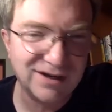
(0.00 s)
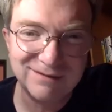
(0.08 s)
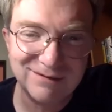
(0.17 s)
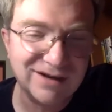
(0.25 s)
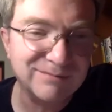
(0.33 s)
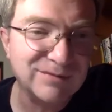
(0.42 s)

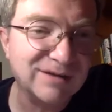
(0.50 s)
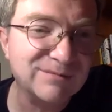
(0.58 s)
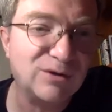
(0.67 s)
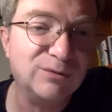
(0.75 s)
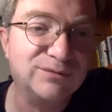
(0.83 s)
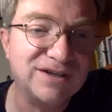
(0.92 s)
I'm
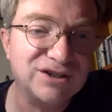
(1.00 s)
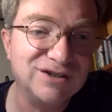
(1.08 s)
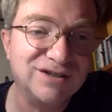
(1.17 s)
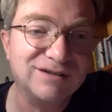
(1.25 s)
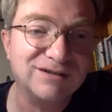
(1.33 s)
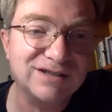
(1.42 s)
old
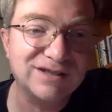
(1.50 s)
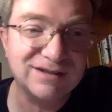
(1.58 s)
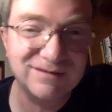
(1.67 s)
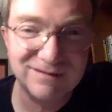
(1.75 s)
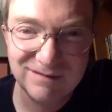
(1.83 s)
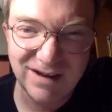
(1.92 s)
fashioned. I
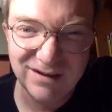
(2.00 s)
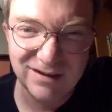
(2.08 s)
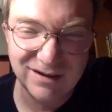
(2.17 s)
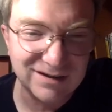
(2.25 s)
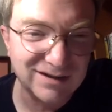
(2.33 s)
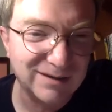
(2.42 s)

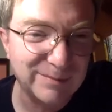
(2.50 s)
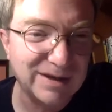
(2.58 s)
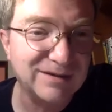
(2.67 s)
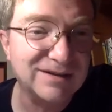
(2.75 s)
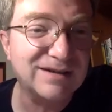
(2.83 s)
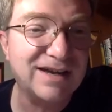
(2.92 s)
think I type
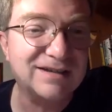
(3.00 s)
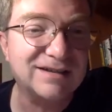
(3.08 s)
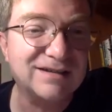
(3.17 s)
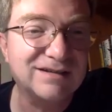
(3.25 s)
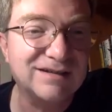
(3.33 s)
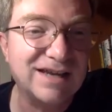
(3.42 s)
out
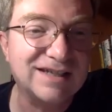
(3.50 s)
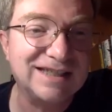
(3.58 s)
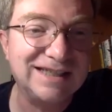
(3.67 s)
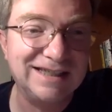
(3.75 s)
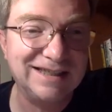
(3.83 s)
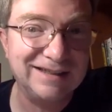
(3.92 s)

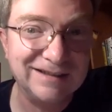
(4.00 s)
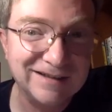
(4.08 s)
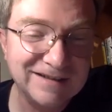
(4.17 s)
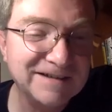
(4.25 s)
SEE.